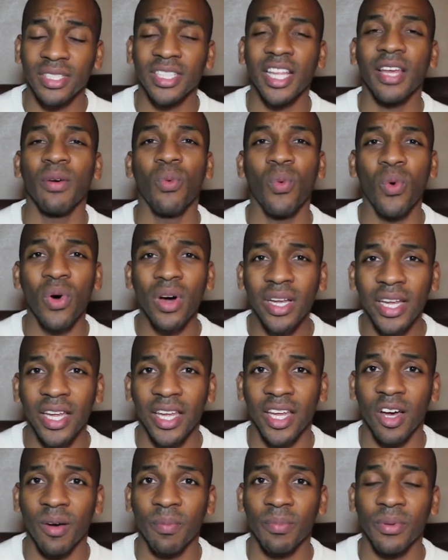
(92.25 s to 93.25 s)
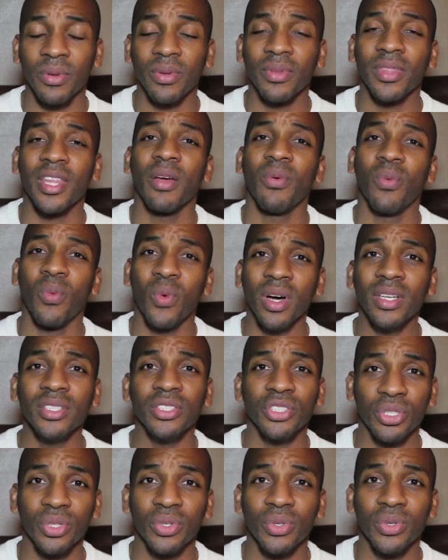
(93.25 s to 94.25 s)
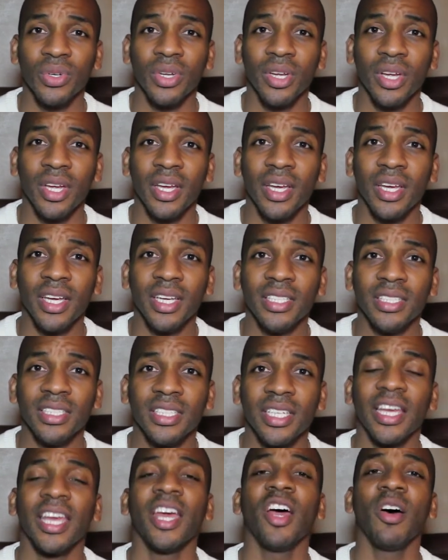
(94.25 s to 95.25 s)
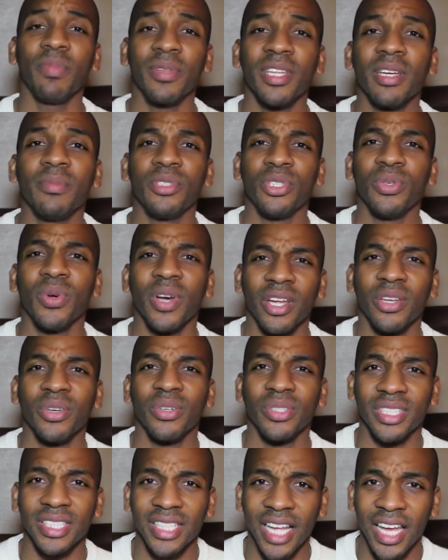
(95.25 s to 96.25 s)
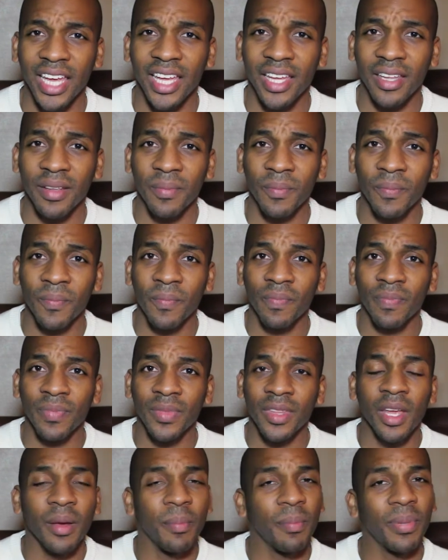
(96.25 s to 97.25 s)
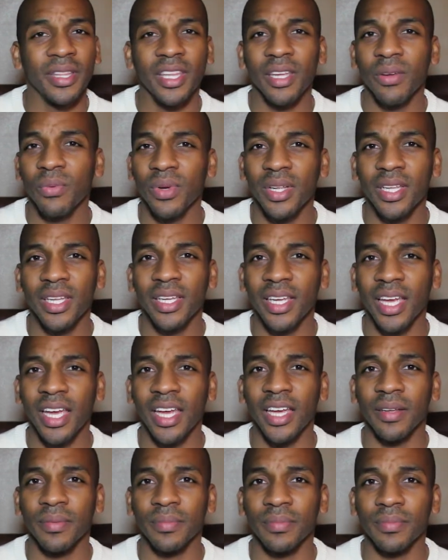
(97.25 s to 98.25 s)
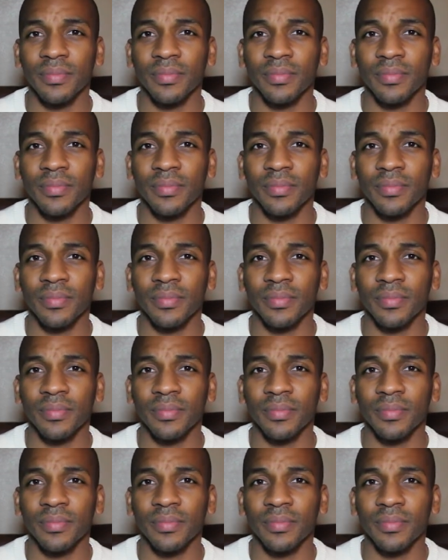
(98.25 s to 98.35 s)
They want to help you. They want you to help them to understand, but they really can't.